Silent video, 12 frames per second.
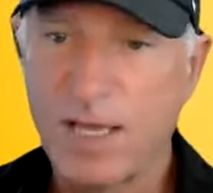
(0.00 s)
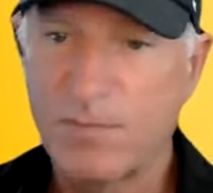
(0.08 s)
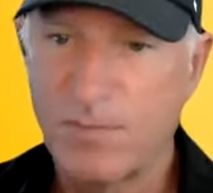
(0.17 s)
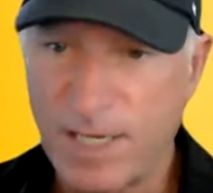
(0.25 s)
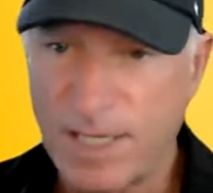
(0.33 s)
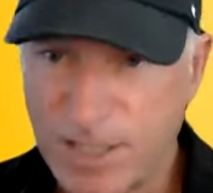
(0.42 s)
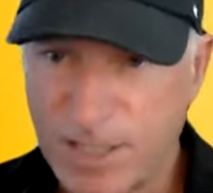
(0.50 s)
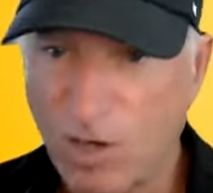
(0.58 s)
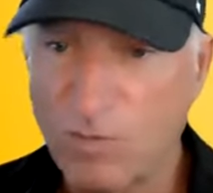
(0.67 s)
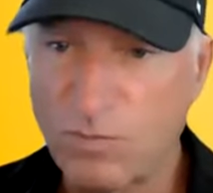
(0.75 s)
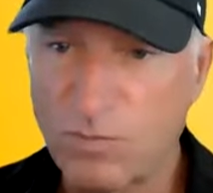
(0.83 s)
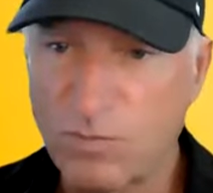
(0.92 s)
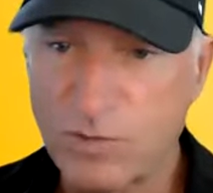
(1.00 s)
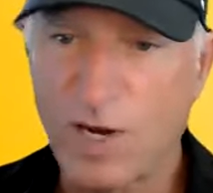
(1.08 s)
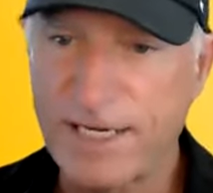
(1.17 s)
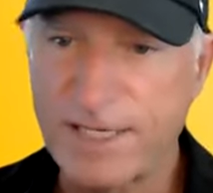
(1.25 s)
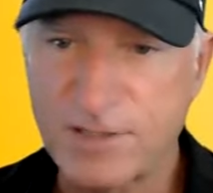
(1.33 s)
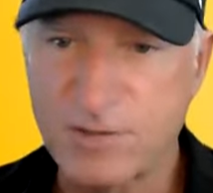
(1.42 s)
But don't
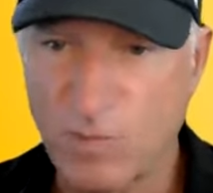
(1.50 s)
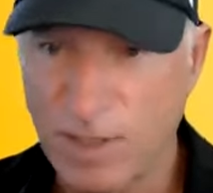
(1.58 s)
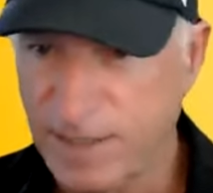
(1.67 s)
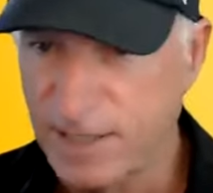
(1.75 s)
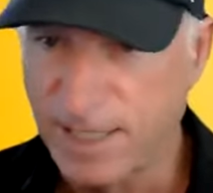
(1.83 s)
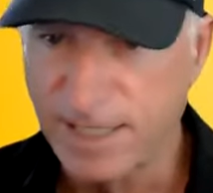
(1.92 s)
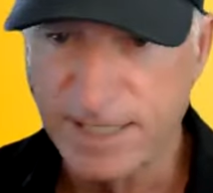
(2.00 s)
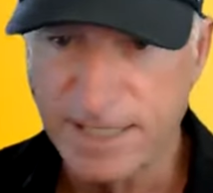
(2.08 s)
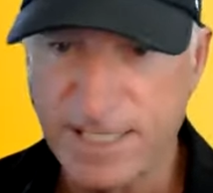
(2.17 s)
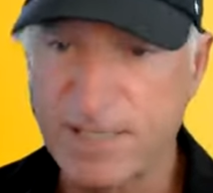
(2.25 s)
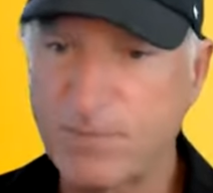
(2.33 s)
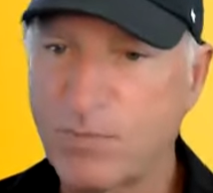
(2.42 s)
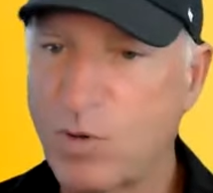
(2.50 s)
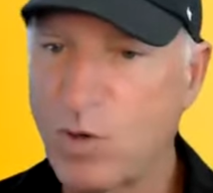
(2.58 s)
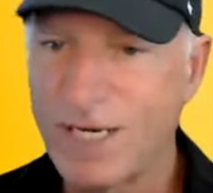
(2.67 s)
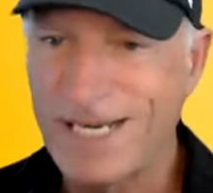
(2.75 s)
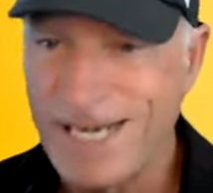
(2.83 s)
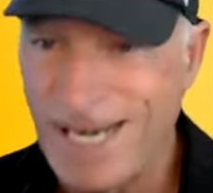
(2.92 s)
try just one thing like Indeed.
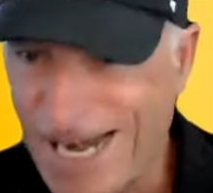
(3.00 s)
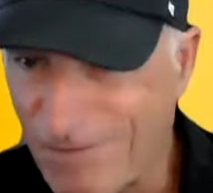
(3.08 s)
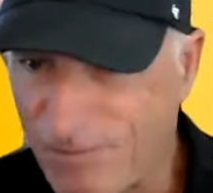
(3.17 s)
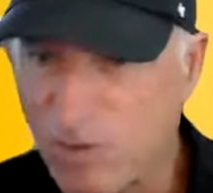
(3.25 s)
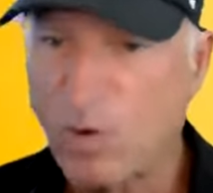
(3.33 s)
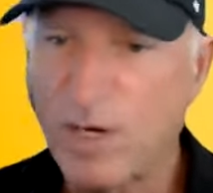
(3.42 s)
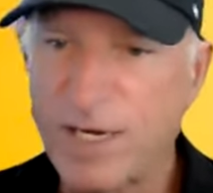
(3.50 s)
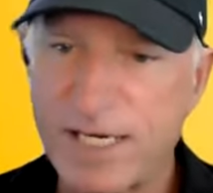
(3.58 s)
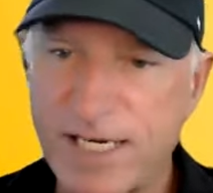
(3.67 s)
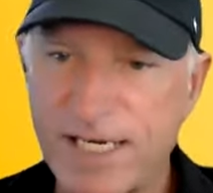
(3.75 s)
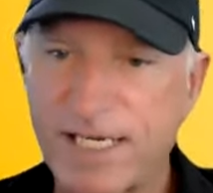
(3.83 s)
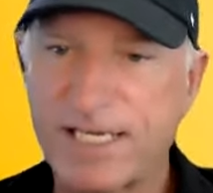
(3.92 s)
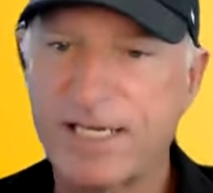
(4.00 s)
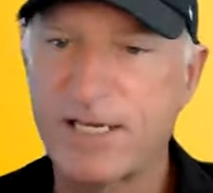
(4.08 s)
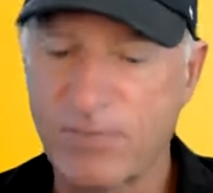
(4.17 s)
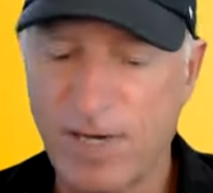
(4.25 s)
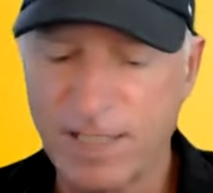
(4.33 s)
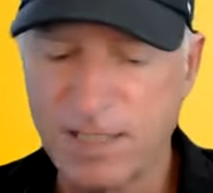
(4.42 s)
Put it everywhere you
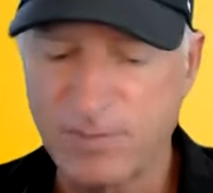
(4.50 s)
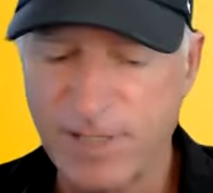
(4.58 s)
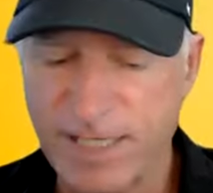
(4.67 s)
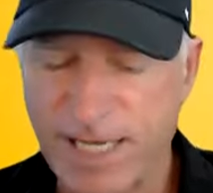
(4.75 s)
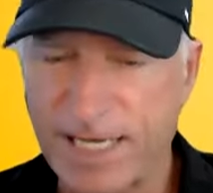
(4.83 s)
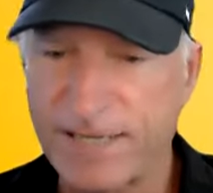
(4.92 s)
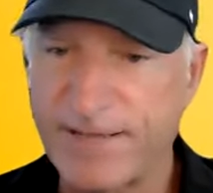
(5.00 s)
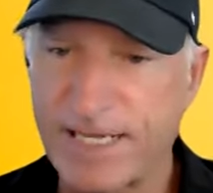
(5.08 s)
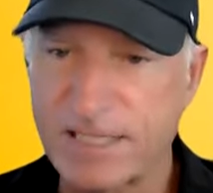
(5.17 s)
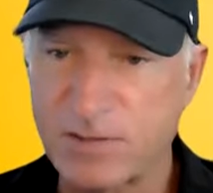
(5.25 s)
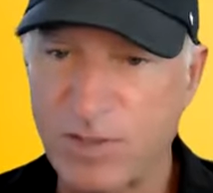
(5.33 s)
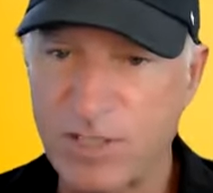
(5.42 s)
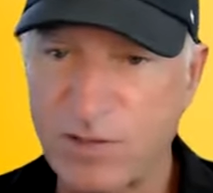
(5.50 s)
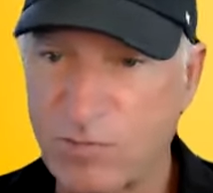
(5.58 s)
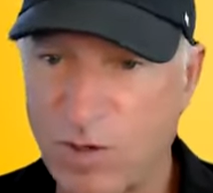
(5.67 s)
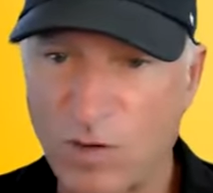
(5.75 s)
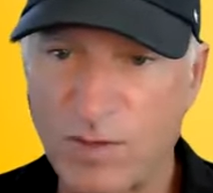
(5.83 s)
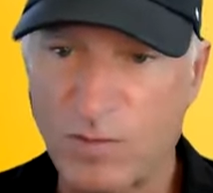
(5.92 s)
can possibly can. And that's the one you
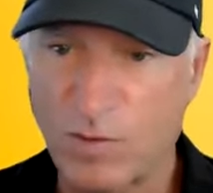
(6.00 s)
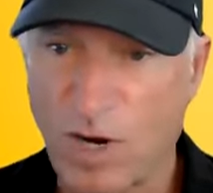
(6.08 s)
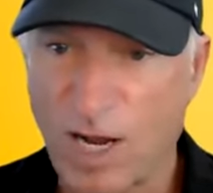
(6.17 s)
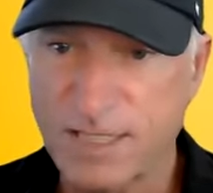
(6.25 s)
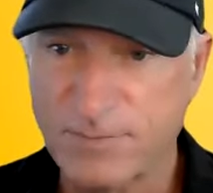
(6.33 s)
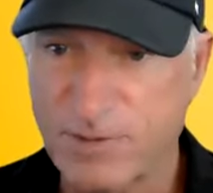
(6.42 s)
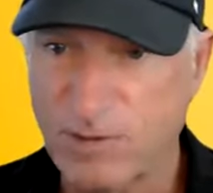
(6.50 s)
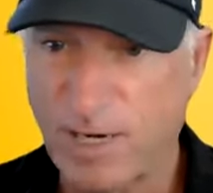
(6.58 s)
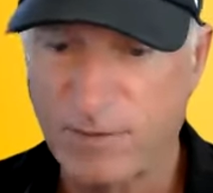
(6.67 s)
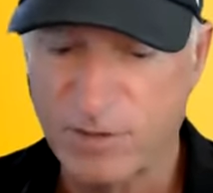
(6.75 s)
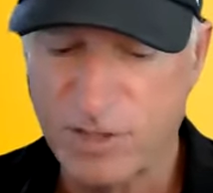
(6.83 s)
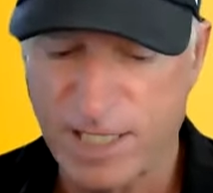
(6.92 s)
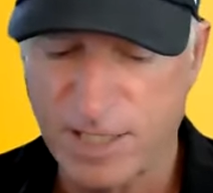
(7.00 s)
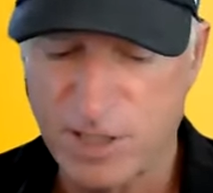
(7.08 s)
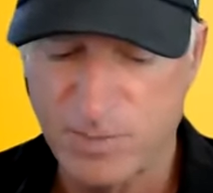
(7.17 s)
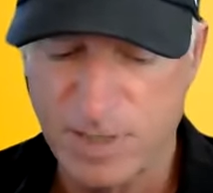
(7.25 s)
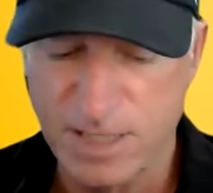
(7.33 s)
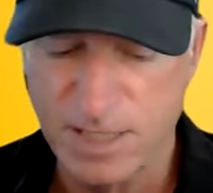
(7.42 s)
wrote and we're awesome in writing with
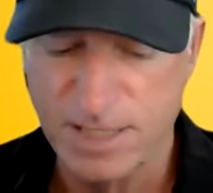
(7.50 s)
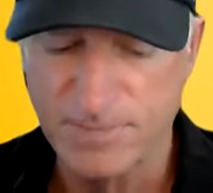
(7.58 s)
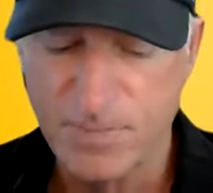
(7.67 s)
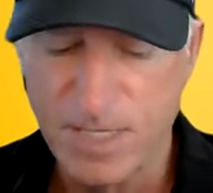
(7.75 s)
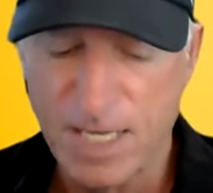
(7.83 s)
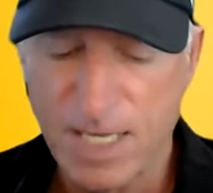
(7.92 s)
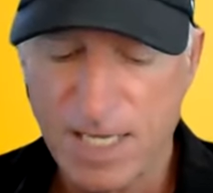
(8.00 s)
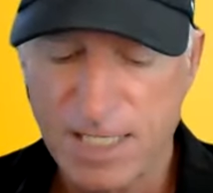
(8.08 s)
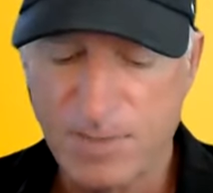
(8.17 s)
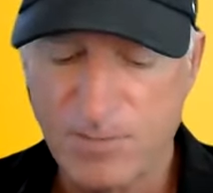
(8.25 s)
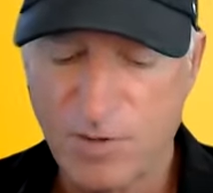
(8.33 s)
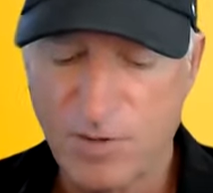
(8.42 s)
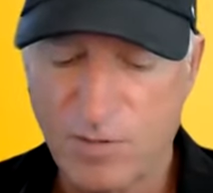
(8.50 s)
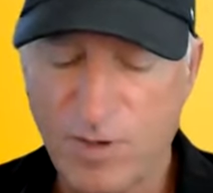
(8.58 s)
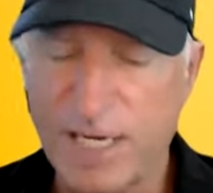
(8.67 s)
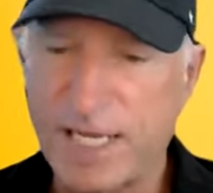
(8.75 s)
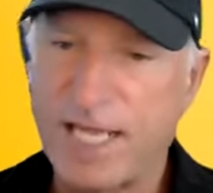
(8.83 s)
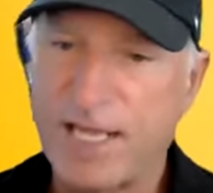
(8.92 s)
ChatGPT. Number
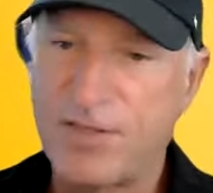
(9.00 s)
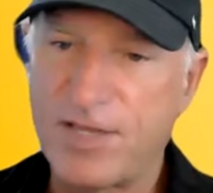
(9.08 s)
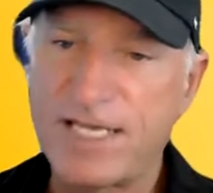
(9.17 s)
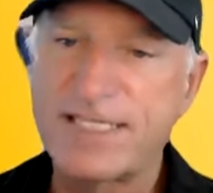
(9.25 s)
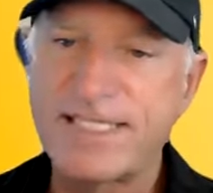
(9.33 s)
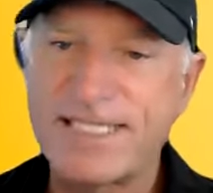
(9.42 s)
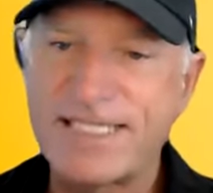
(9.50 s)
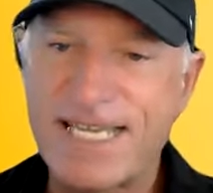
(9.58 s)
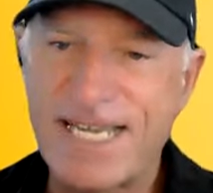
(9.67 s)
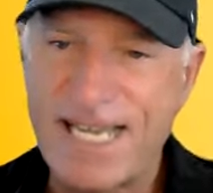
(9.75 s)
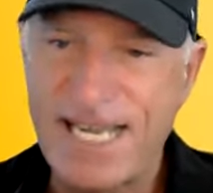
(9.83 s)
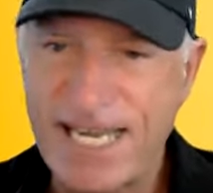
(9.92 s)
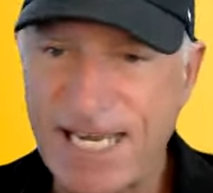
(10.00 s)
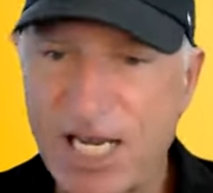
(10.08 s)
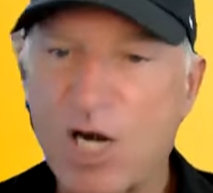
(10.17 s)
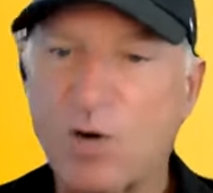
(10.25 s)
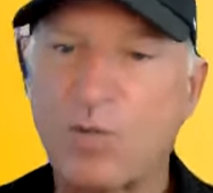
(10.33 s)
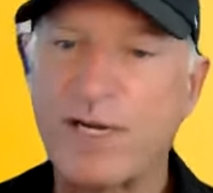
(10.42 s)
three, this is key.
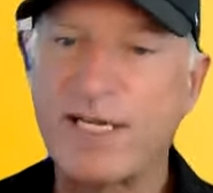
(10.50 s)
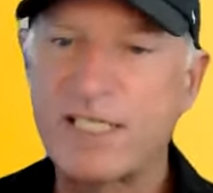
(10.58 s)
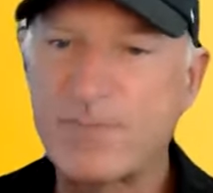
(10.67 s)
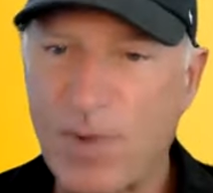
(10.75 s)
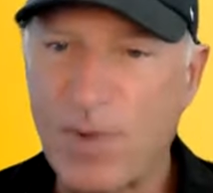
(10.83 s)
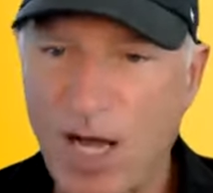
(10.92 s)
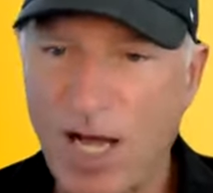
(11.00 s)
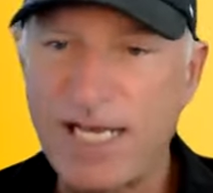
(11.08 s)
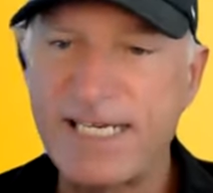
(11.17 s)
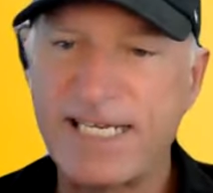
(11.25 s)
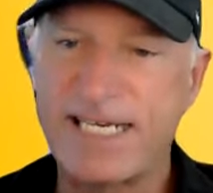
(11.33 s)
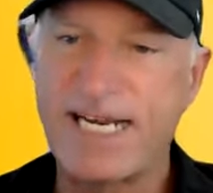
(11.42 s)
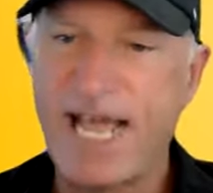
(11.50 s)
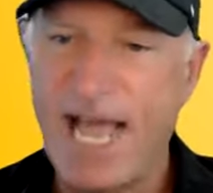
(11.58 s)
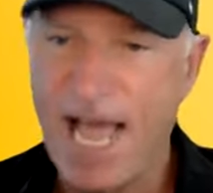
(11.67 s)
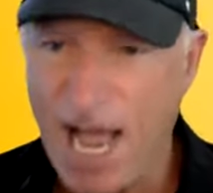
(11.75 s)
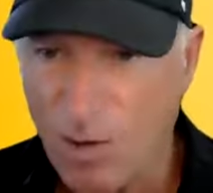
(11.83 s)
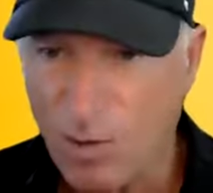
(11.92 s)
Respond in
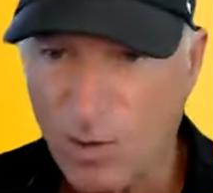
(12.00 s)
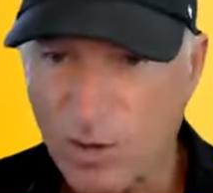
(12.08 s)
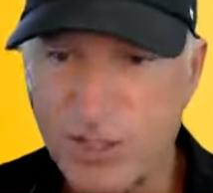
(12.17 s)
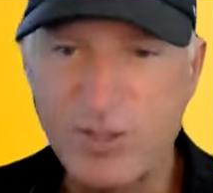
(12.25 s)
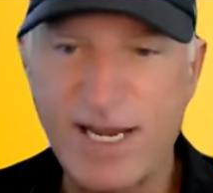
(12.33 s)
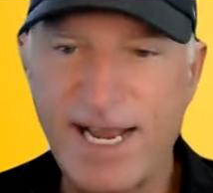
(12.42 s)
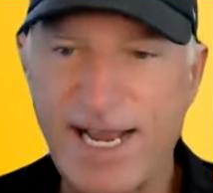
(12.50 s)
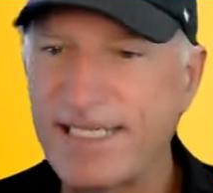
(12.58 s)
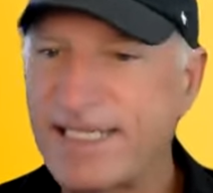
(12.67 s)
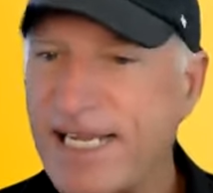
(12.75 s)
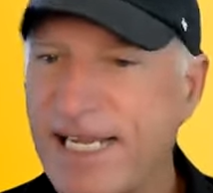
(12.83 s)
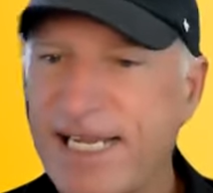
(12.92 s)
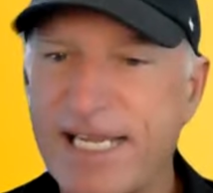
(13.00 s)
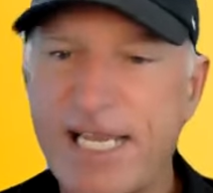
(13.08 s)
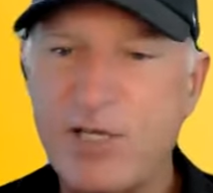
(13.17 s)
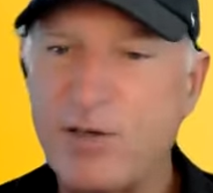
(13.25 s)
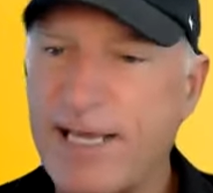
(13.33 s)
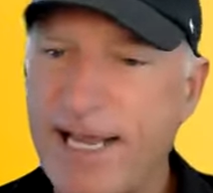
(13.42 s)
hours. You can't
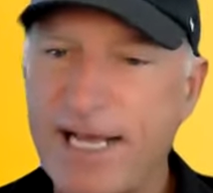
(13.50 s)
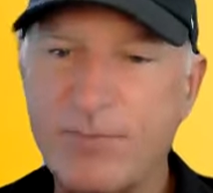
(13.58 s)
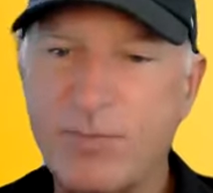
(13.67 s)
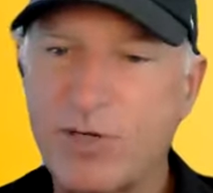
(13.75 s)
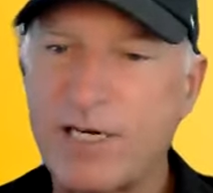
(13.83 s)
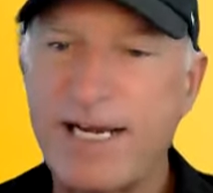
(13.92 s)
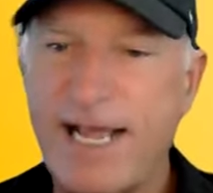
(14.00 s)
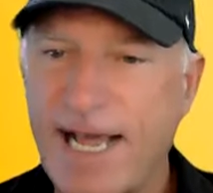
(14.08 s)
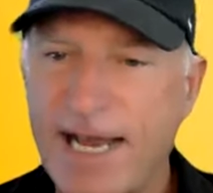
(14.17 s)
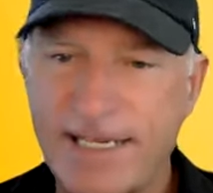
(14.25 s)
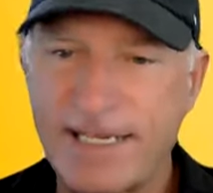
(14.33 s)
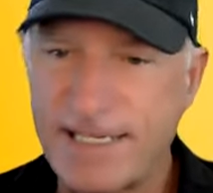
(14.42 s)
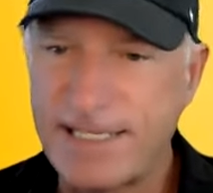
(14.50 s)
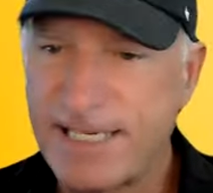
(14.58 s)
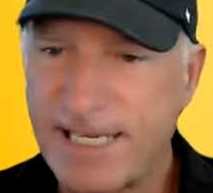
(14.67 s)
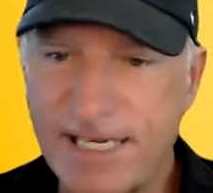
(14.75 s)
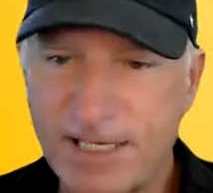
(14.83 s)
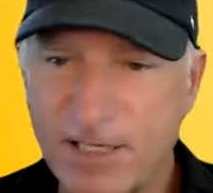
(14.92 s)
put an ad in
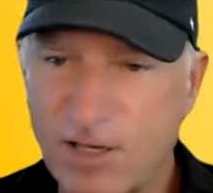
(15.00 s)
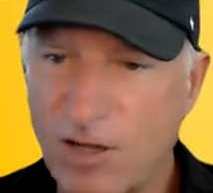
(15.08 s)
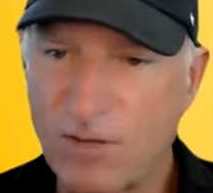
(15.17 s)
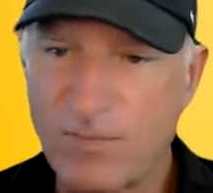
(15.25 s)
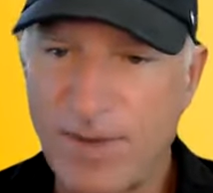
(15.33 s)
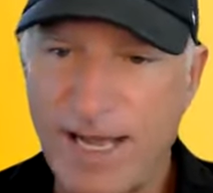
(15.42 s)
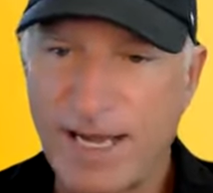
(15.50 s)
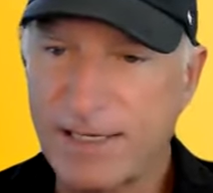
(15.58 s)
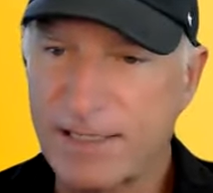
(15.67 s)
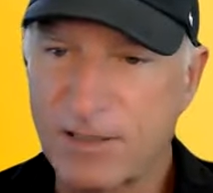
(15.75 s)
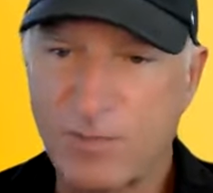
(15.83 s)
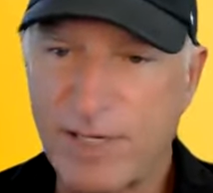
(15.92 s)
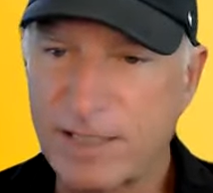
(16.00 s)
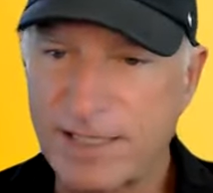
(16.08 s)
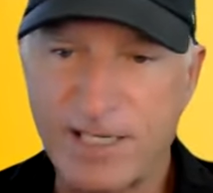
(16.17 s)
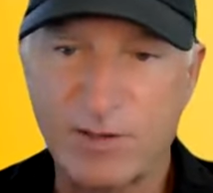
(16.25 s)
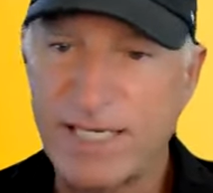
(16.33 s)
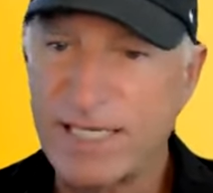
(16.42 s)
Indeed and call it back a week
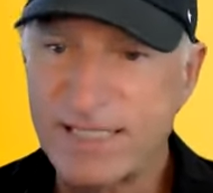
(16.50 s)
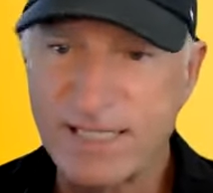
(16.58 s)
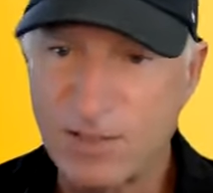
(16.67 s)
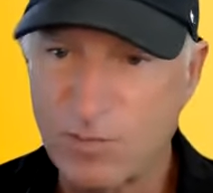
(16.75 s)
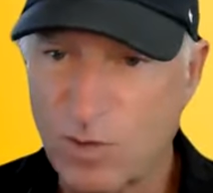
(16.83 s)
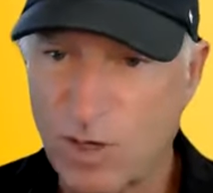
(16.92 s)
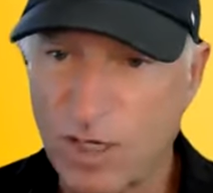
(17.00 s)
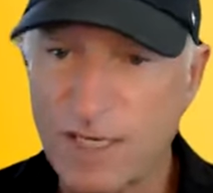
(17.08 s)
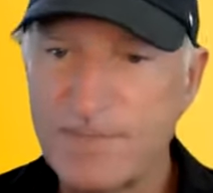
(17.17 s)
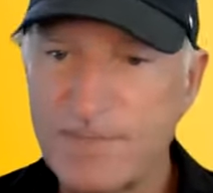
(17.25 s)
later. It isn't going to work.